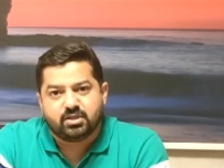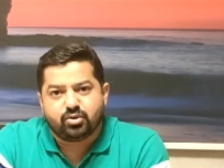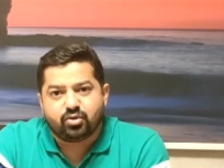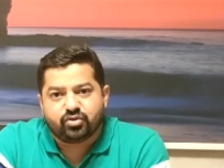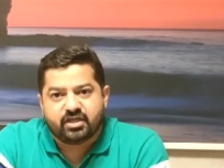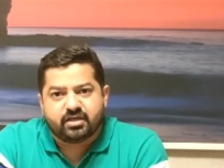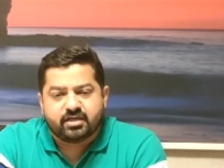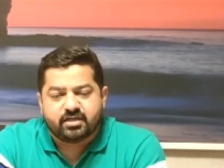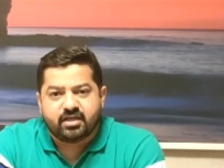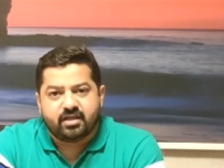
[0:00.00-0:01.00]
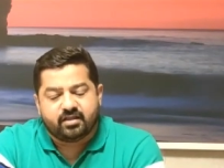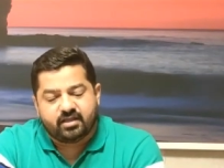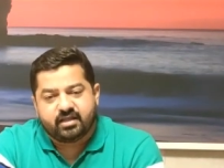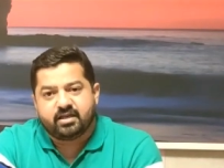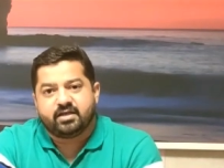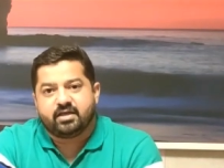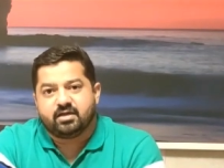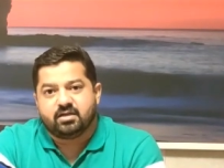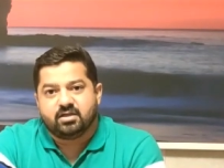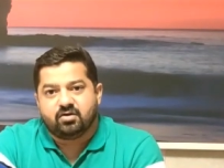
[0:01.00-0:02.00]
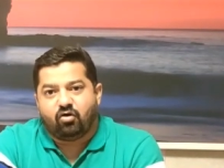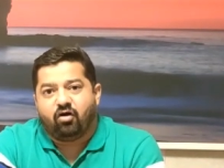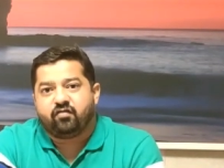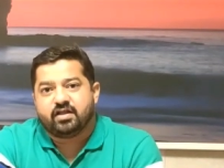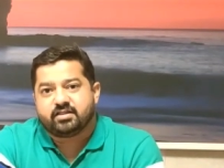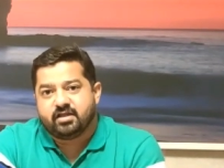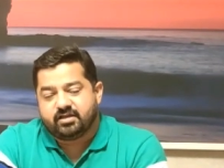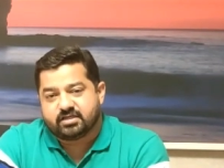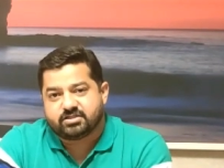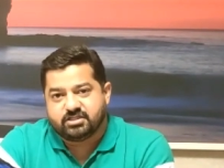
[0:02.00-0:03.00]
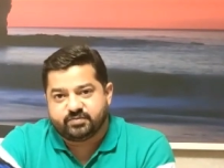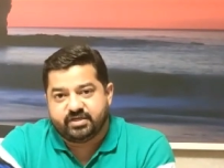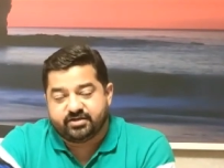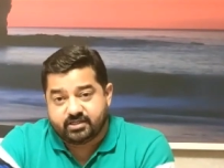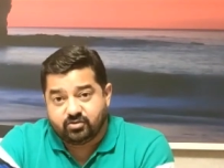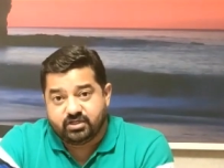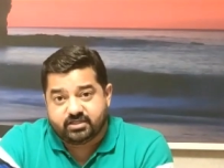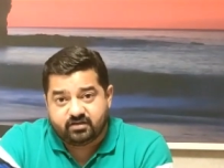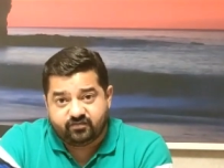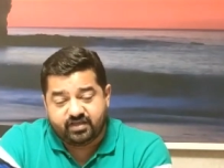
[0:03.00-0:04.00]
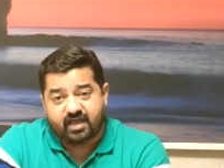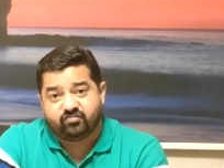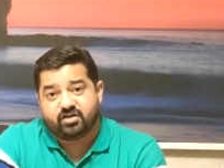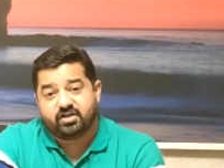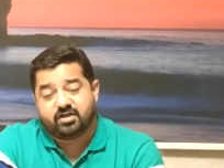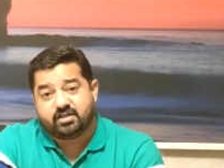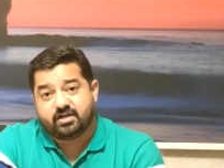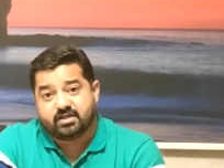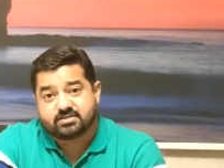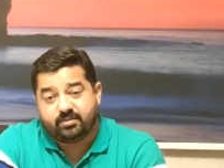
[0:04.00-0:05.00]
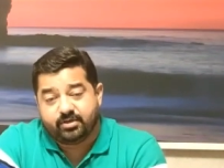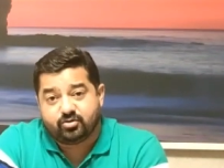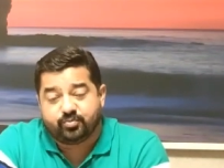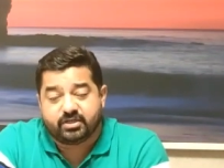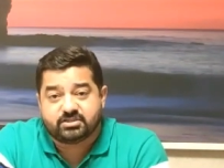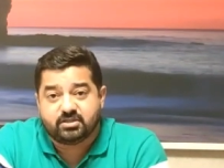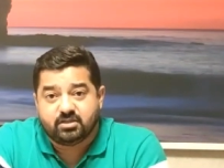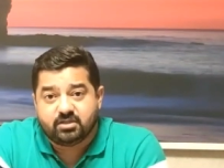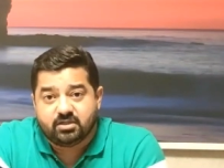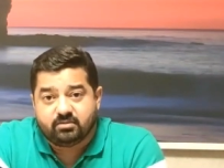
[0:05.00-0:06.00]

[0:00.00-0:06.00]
You know, in India, off late the industry is being regulated. We have the RERA that has come into picture.